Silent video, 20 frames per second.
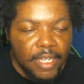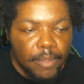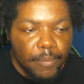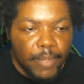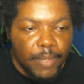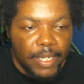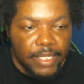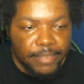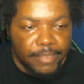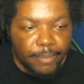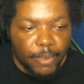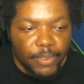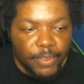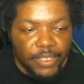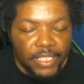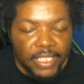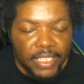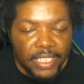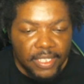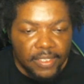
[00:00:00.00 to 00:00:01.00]
when exposed
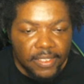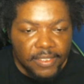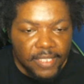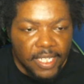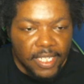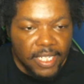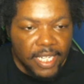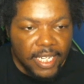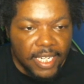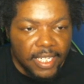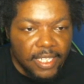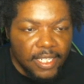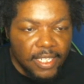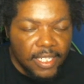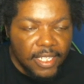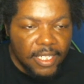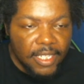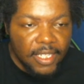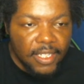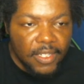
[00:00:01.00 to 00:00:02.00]
to the yellow sunlight.
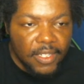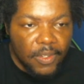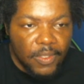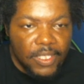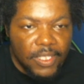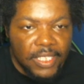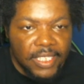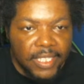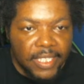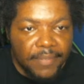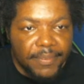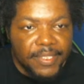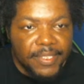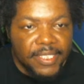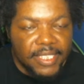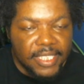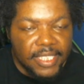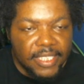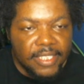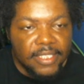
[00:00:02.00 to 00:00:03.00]
Only
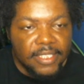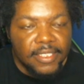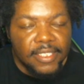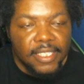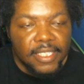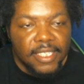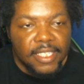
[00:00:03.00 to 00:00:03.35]
difference is,